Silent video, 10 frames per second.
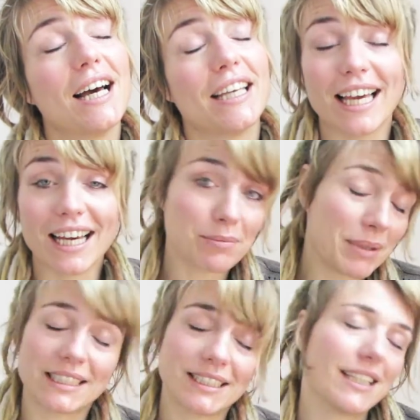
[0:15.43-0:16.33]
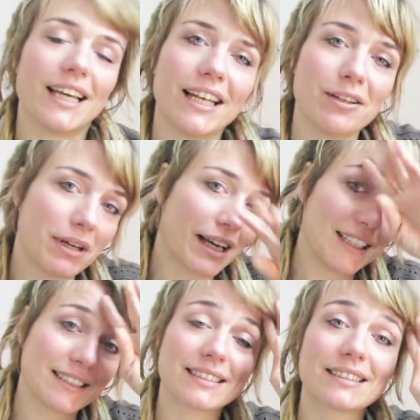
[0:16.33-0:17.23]
Yeah, but
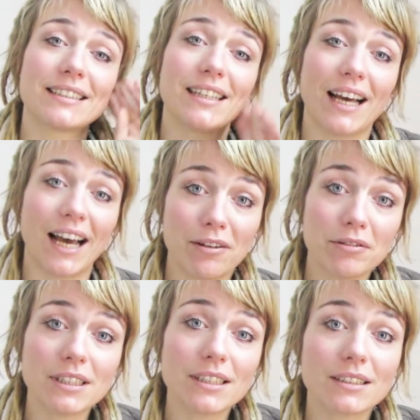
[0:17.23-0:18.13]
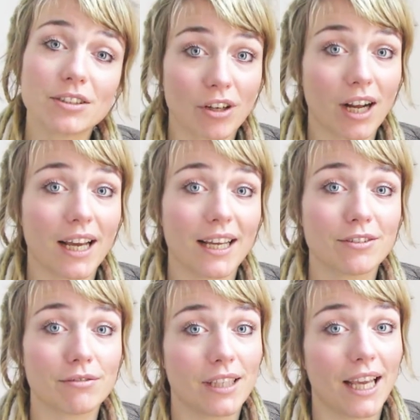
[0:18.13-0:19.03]
anyways, I will try
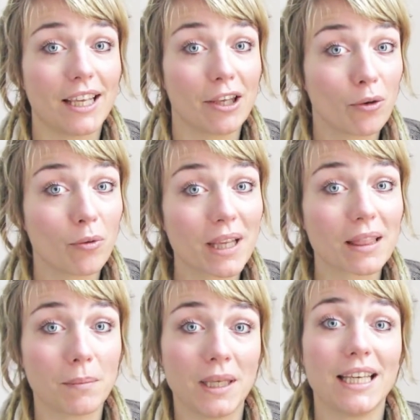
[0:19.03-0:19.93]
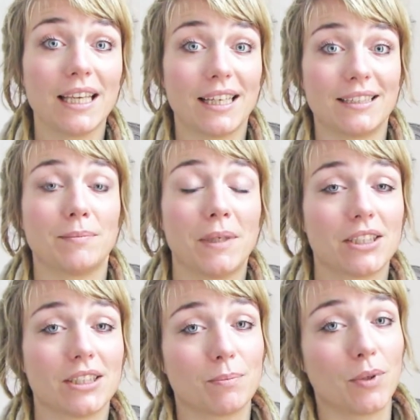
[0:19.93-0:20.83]
to take you with me as much
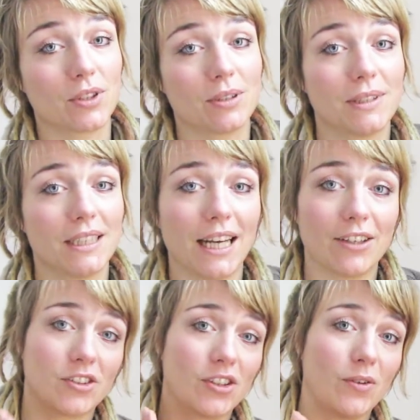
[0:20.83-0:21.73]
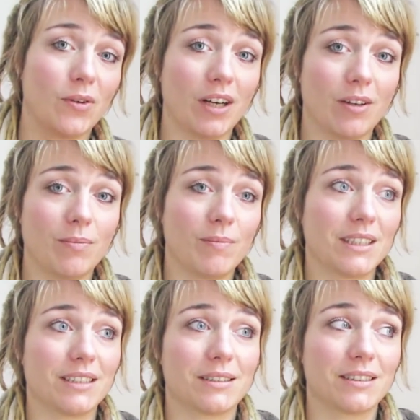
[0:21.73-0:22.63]
as possible. I don't know how
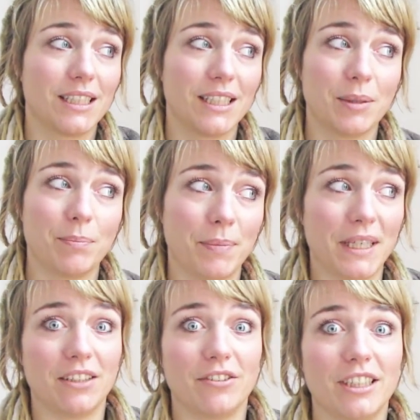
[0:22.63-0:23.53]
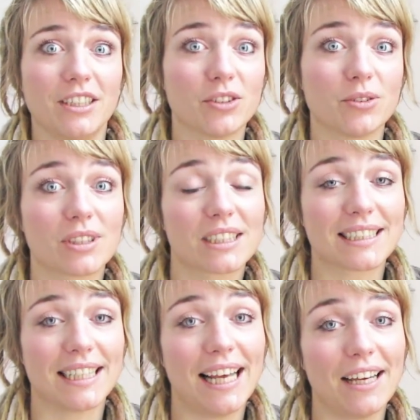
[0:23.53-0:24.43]
much battery juice is
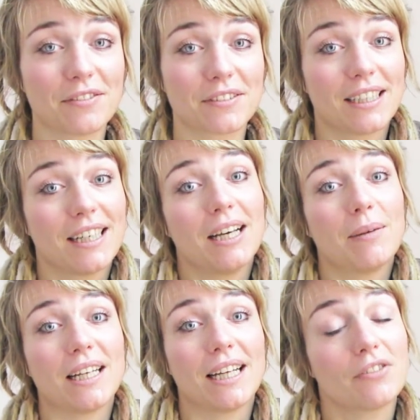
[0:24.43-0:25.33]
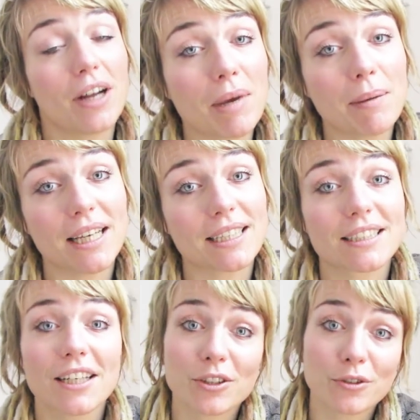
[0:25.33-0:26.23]
left, but I try my best
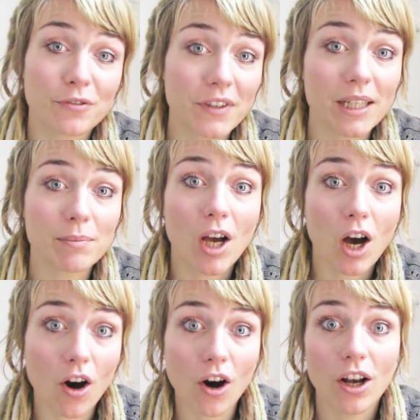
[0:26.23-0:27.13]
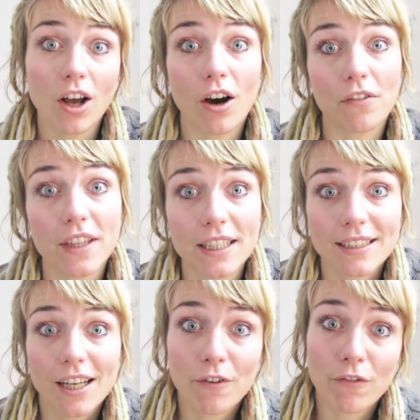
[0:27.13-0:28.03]
to film all of this
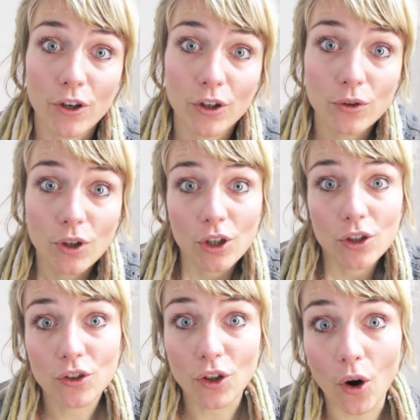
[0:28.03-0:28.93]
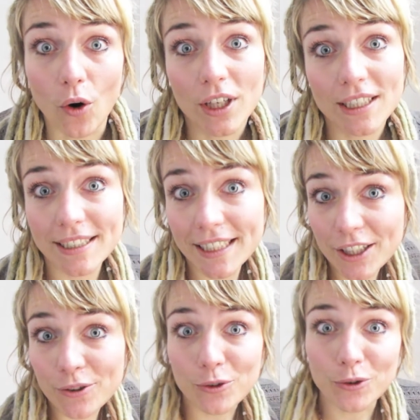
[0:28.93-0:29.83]
for you. So, see
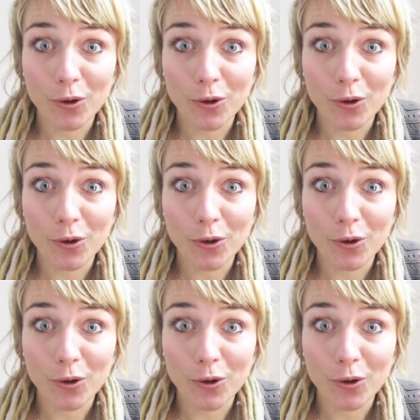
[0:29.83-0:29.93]
you!